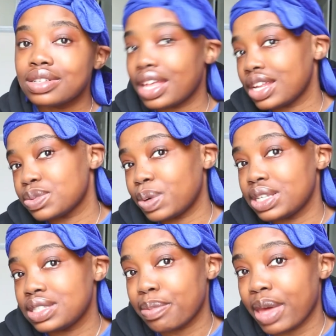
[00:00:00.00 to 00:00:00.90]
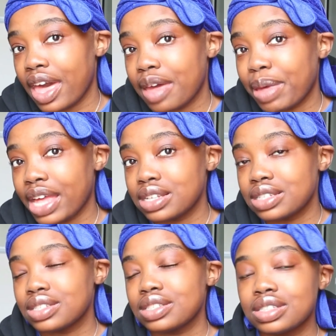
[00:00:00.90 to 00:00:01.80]
That is what is in my iPad.
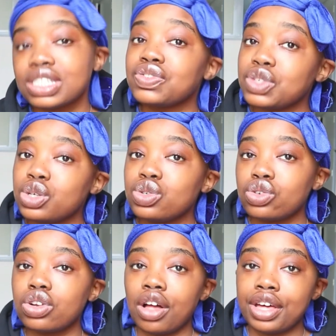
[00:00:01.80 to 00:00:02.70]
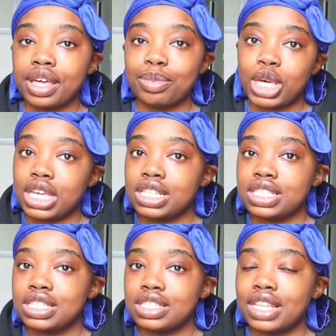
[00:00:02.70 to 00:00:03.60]
This video took longer because,
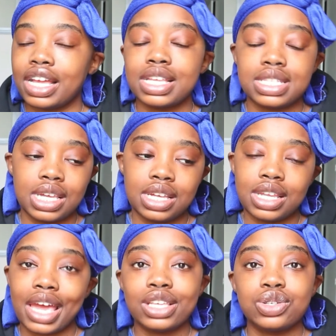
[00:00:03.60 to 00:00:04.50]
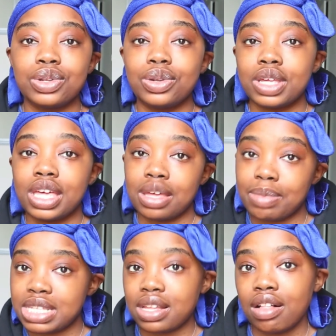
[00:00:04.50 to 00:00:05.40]
like I said, I enjoyed looking at
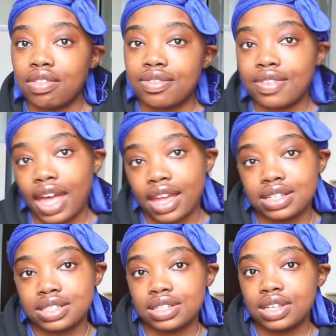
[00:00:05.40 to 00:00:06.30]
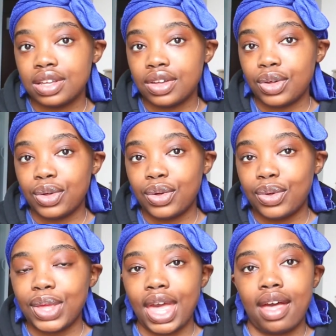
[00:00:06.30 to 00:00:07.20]
myself, and
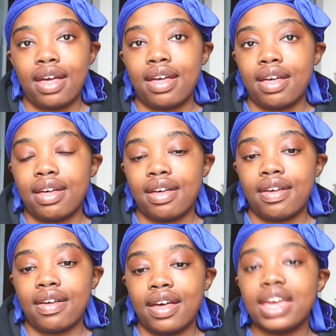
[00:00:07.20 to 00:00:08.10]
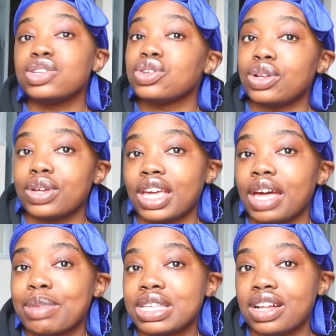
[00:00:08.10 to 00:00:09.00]
yeah, I enjoyed
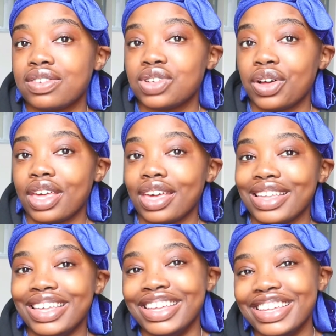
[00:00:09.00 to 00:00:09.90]
looking at myself talking.